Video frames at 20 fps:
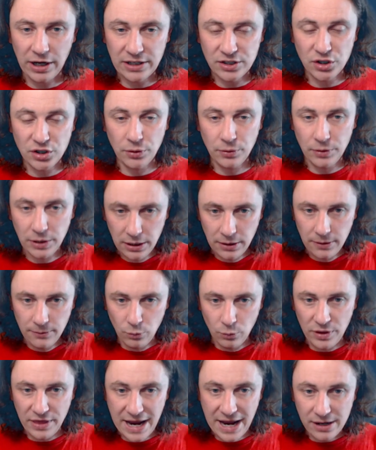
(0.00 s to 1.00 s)
So
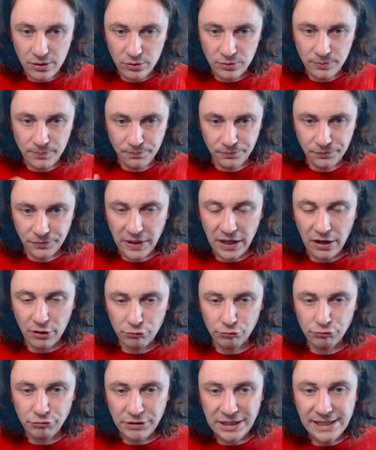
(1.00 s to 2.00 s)
without a
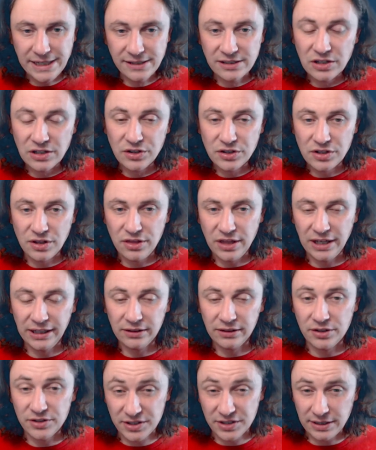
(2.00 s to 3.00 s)
reason to think
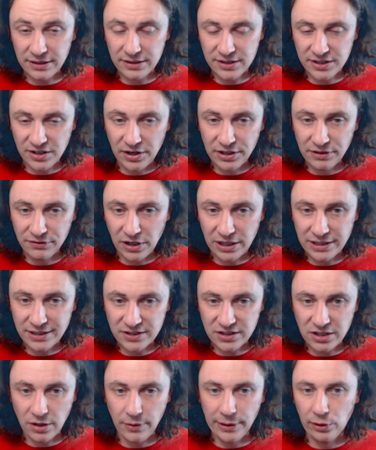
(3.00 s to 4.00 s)
there's synovitis
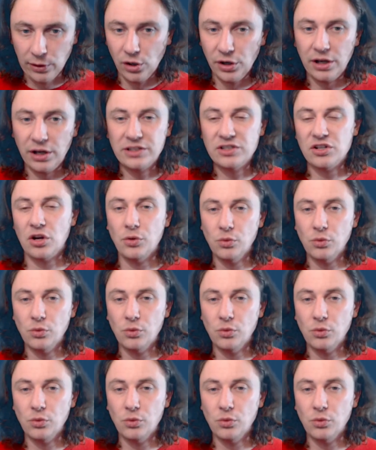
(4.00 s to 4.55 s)
going on, I don't